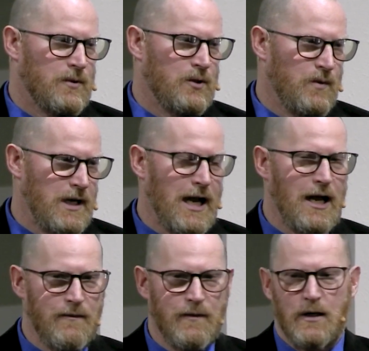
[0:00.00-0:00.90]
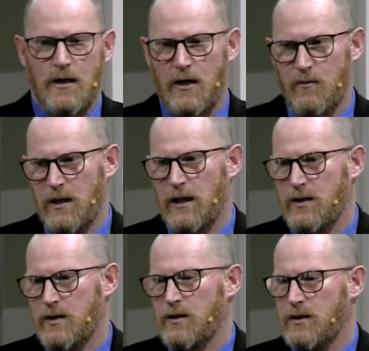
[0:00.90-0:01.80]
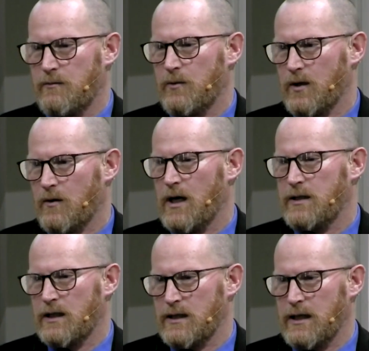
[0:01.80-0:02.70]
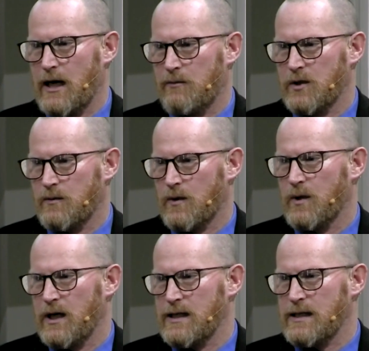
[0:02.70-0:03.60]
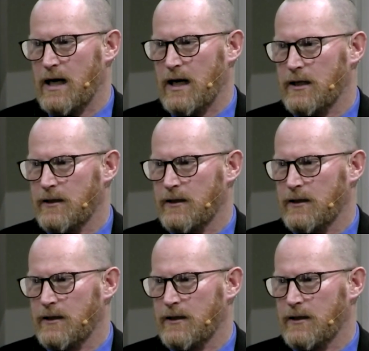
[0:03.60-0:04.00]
Do we have our relationship with Christ established where we can stand